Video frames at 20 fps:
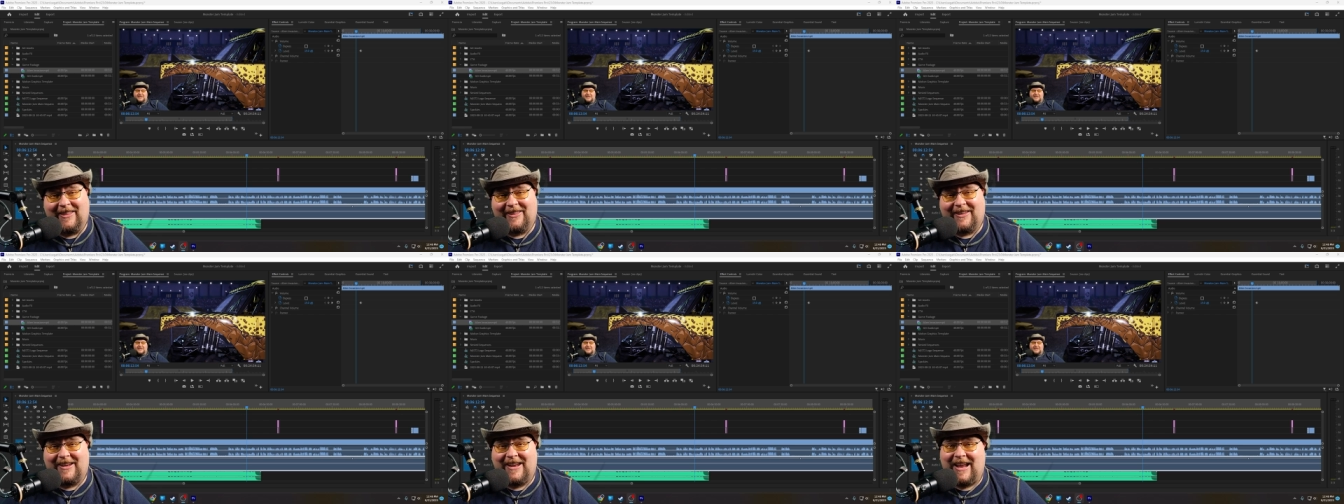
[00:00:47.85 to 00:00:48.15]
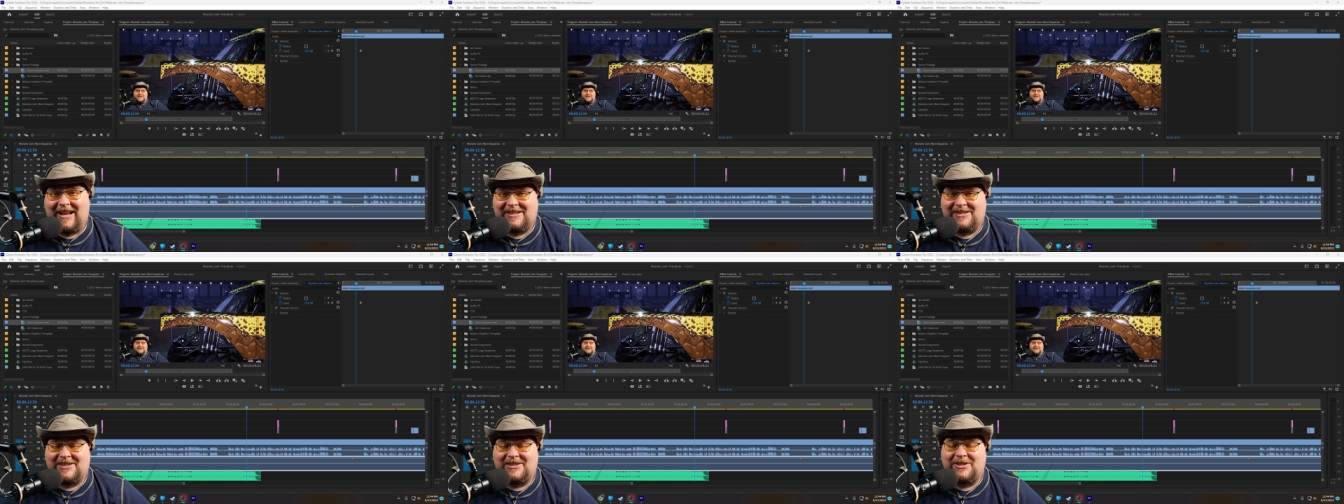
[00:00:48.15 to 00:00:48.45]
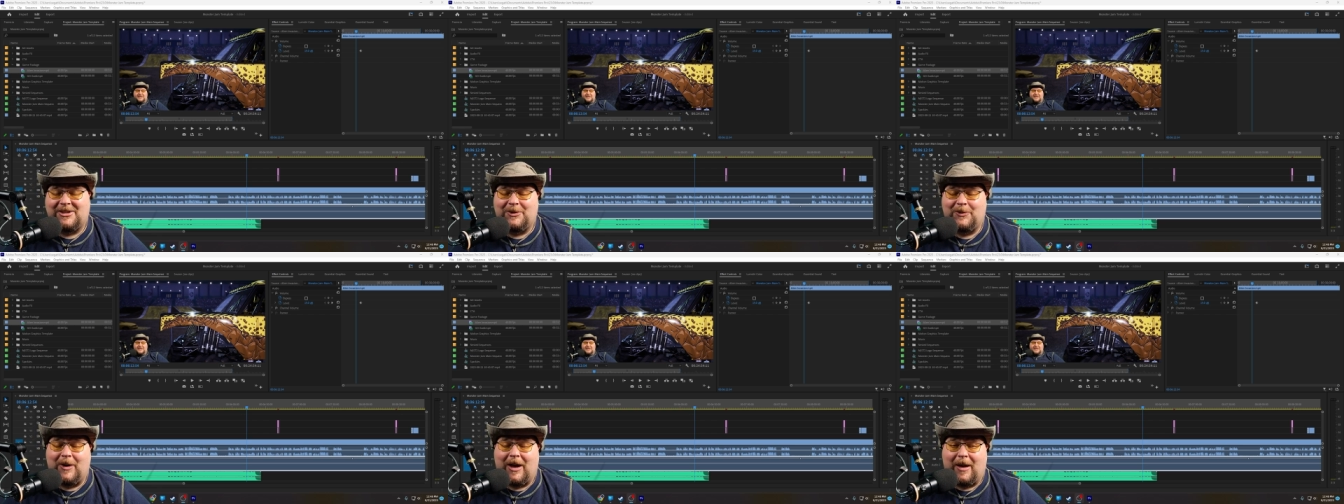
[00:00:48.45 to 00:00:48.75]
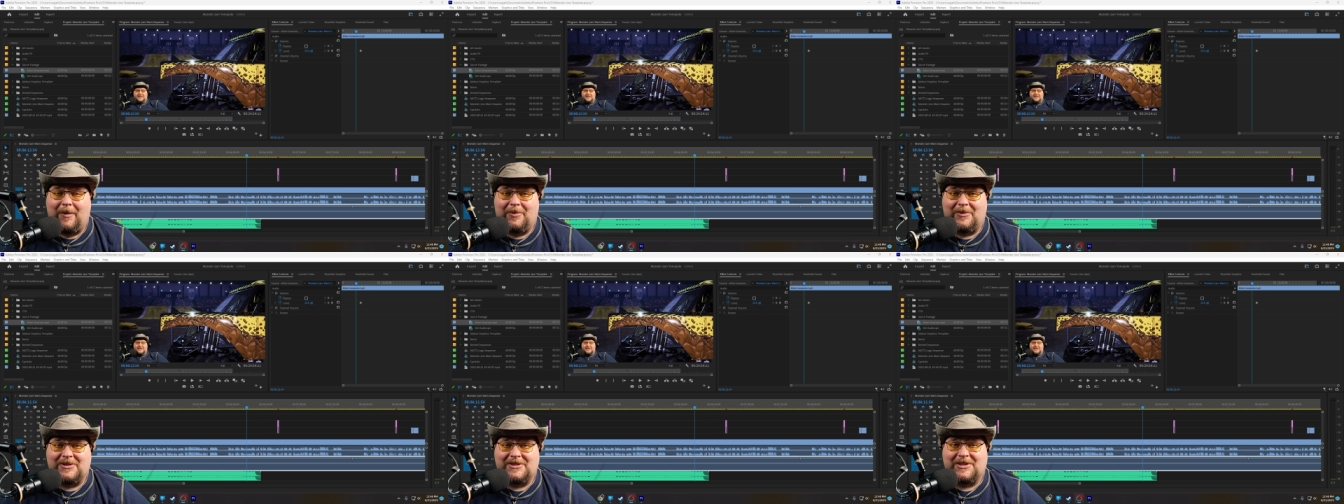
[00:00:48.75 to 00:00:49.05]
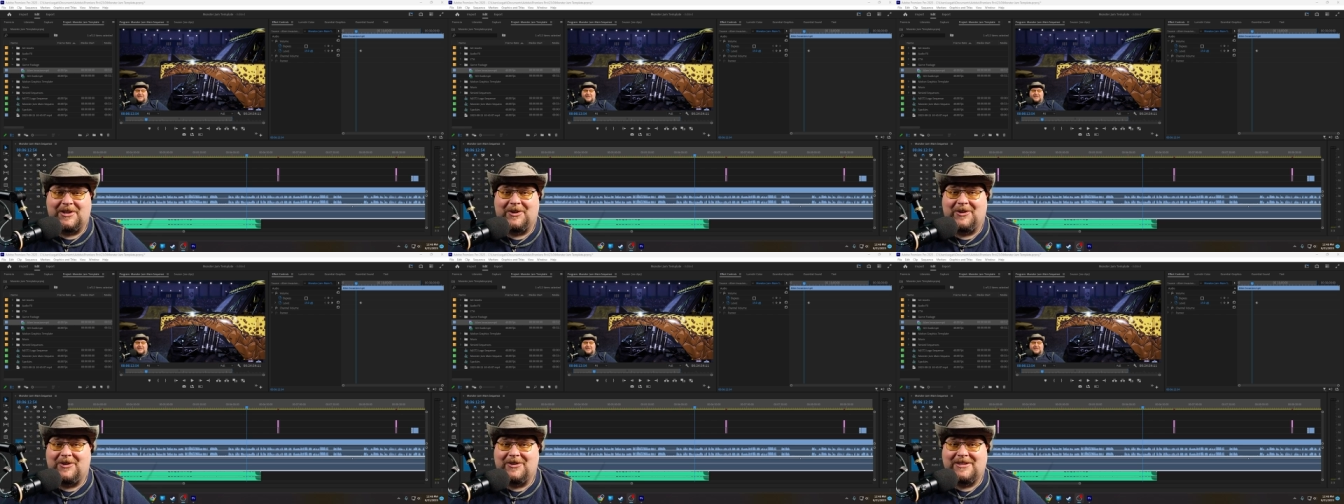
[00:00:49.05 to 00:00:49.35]
the next two
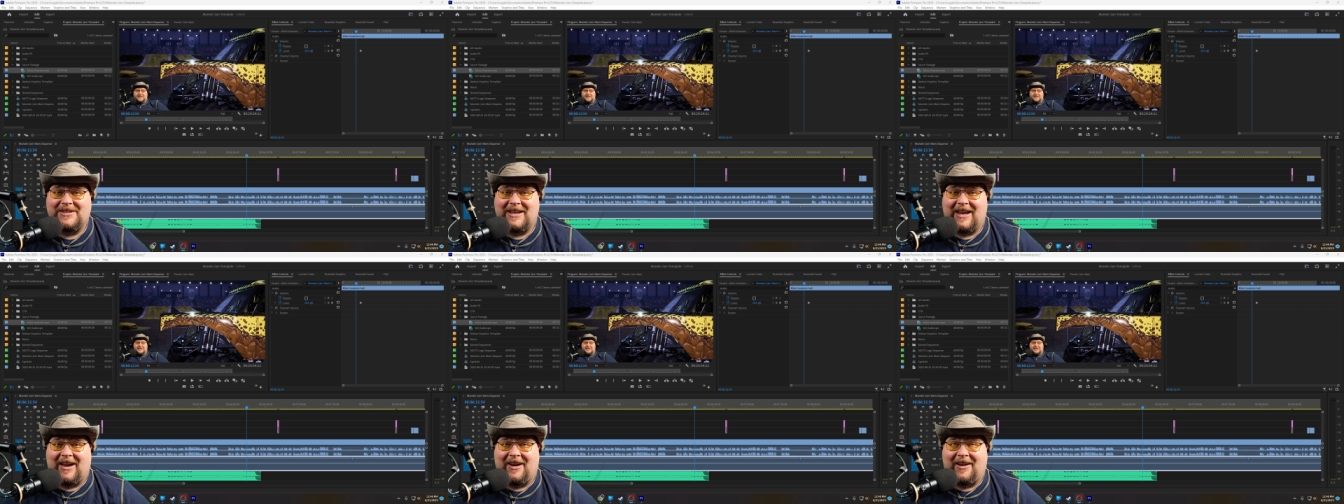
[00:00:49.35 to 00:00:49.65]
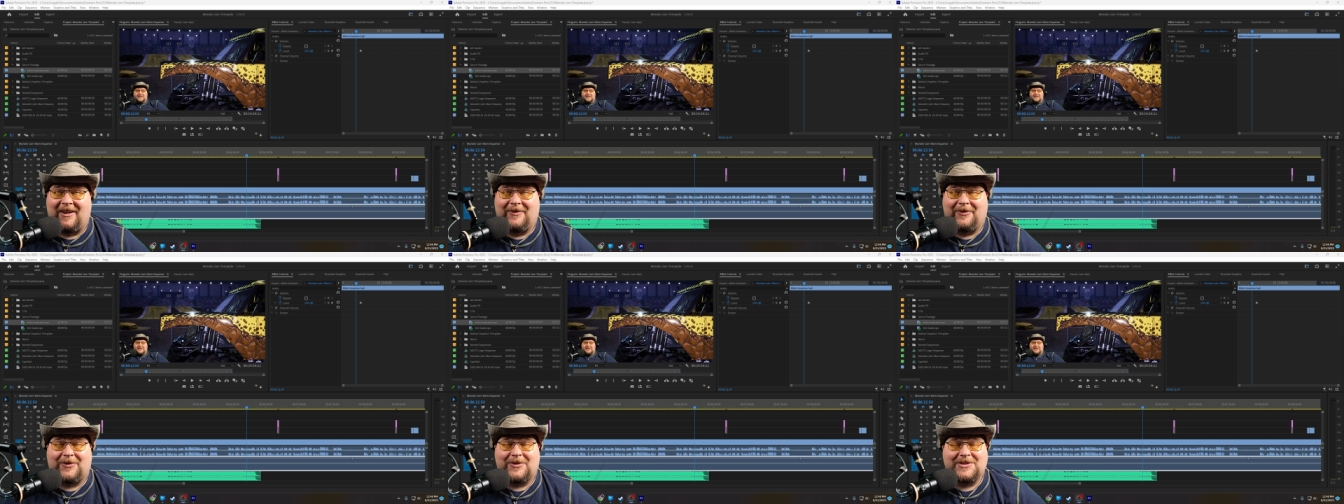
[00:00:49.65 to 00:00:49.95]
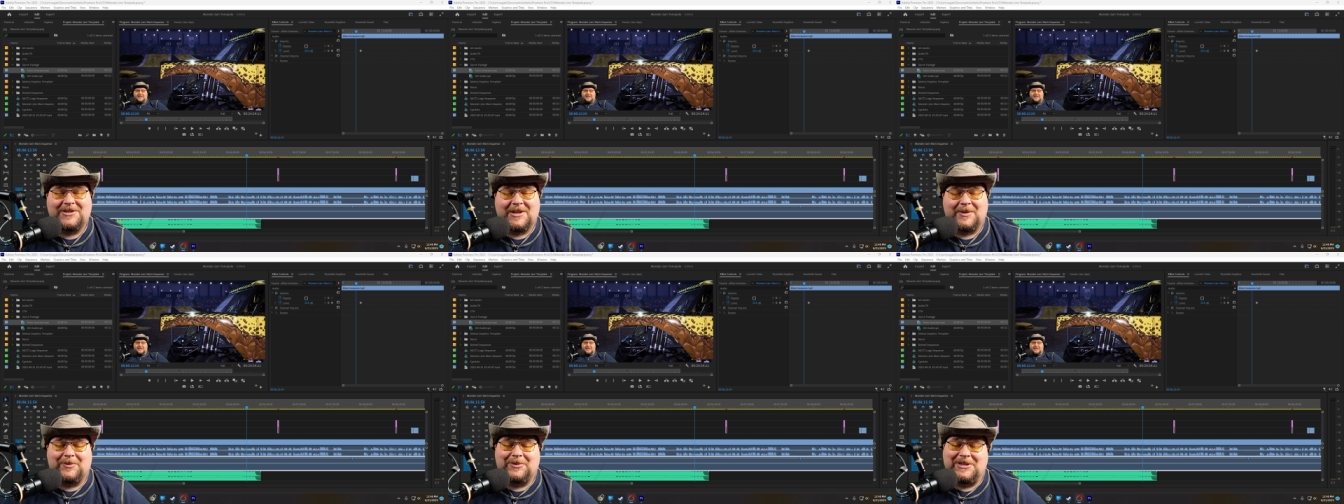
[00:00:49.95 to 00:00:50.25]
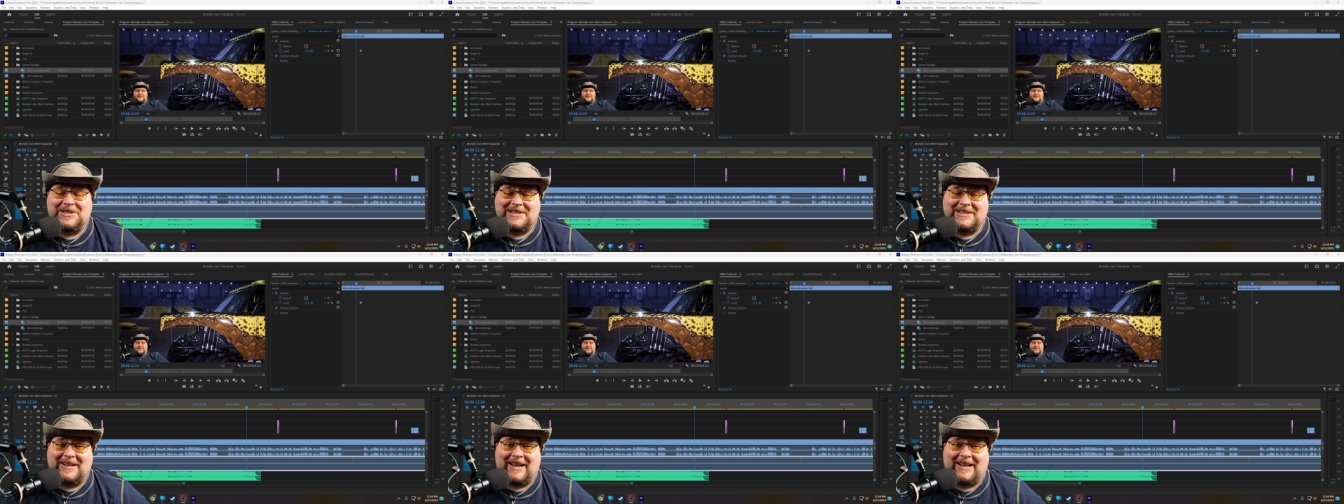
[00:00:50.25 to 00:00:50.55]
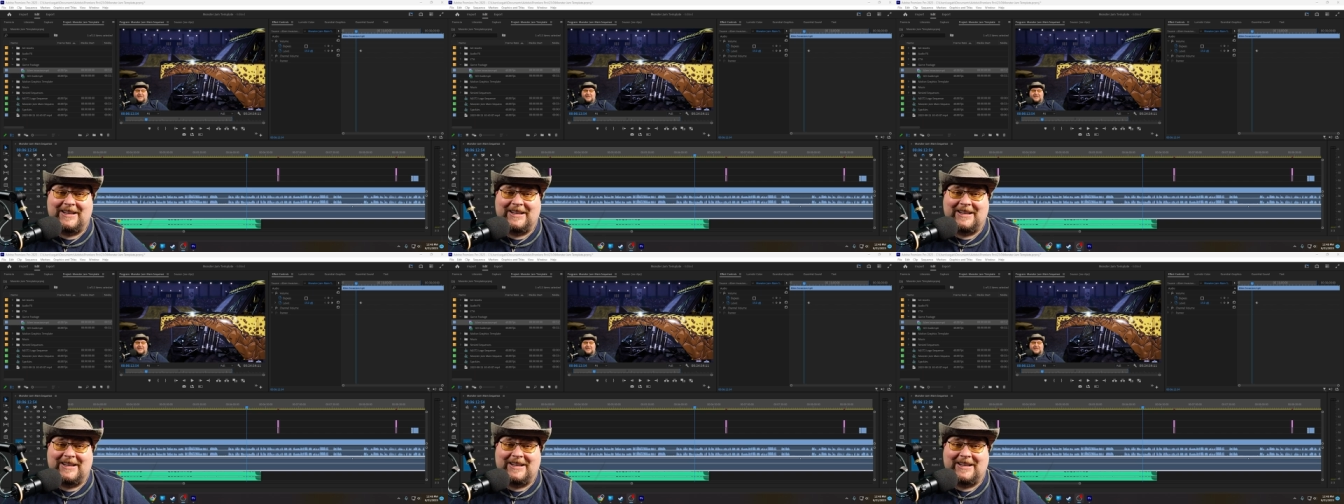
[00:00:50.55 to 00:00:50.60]
episodes, I, for some reason,